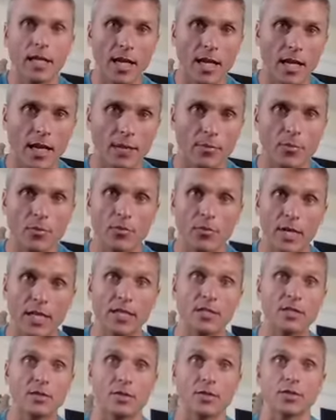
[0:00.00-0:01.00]
keep
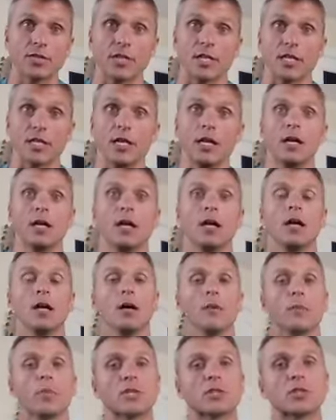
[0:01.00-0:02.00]
researching.
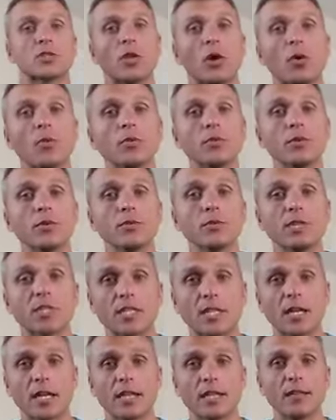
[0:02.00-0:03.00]
But don't lose
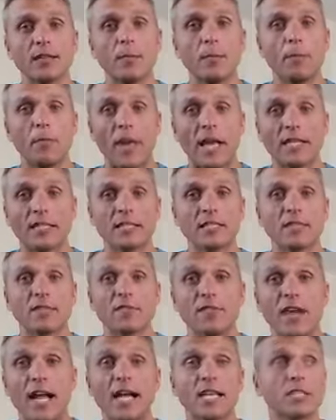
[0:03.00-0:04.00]
sight of the basic
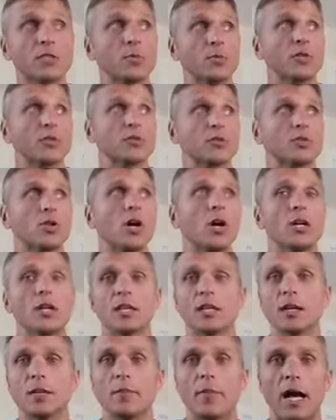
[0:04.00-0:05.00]
facts when you're
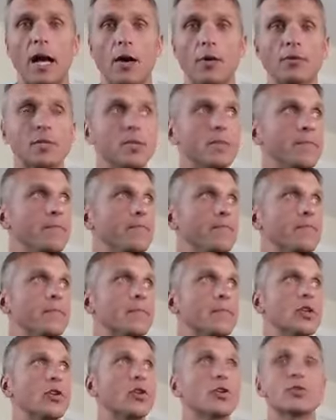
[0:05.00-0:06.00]
talking about
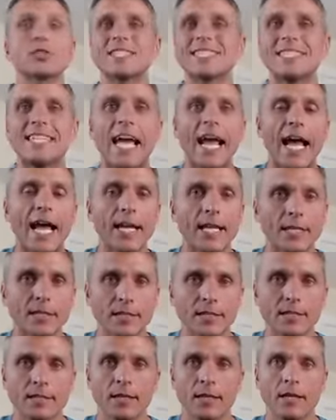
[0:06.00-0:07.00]
your
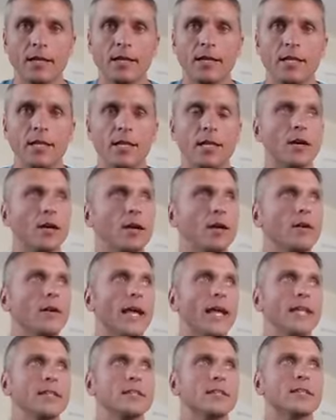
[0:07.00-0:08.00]
status,
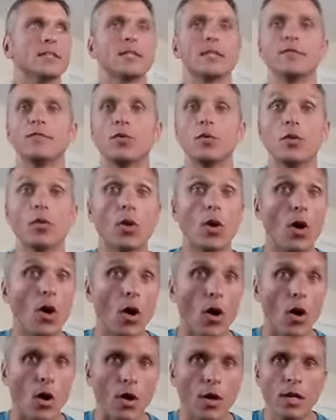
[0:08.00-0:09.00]
and civil
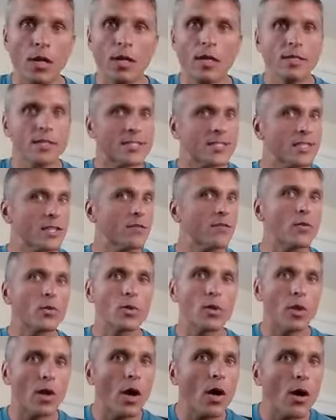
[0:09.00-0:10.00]
law.
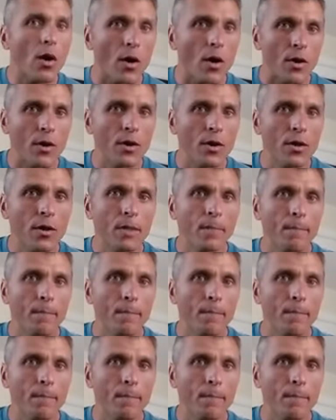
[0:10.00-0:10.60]
Civil law,